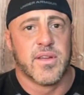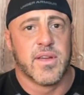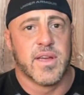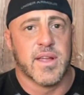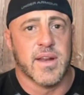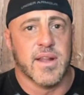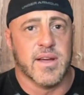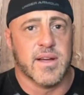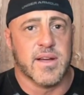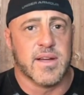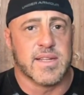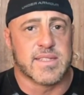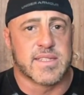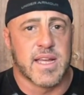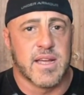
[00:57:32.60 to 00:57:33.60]
in an
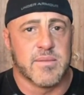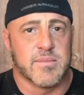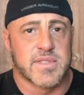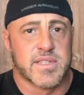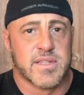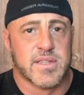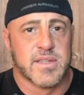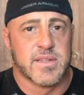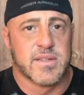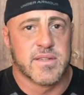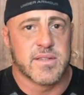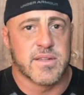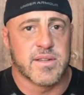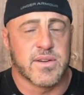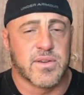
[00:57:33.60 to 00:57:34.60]
attempt
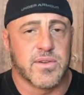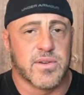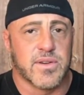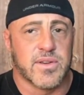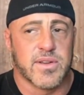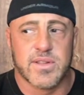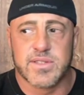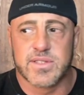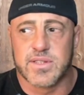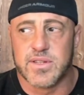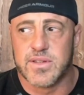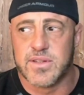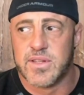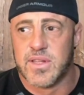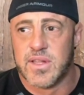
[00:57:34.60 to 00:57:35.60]
or
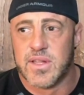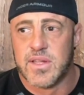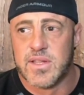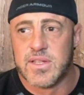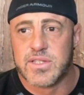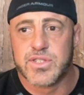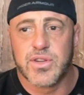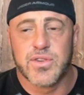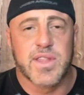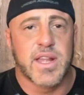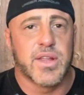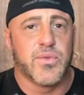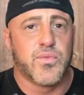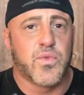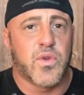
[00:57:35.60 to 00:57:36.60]
to show that
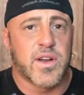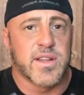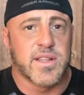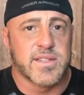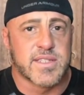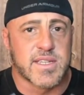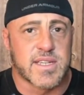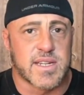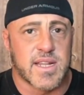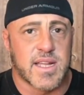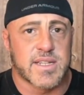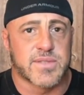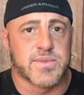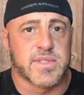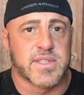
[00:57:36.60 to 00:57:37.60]
he wanted to
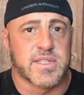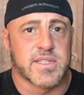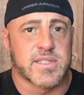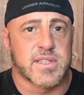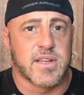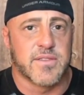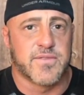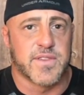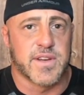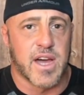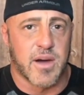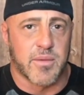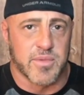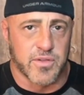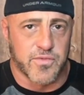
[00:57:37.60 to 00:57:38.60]
connect with this uh,
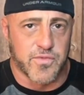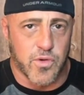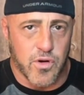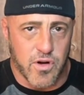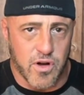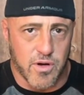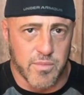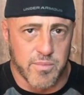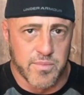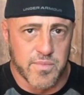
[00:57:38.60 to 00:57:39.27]
phenomenal forearm.